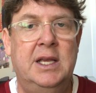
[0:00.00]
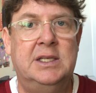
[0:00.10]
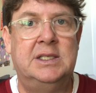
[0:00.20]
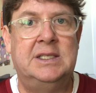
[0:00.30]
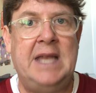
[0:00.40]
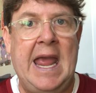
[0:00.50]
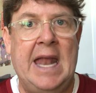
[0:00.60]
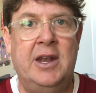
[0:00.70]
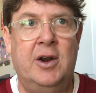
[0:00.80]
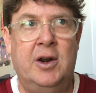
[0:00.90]

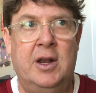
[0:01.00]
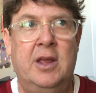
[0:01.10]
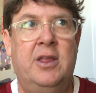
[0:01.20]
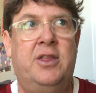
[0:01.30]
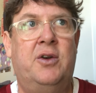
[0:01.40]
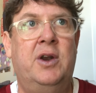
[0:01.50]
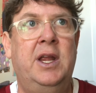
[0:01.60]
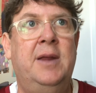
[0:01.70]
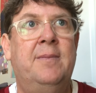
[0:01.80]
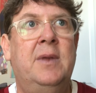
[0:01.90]
standard
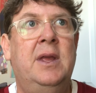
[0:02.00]
3.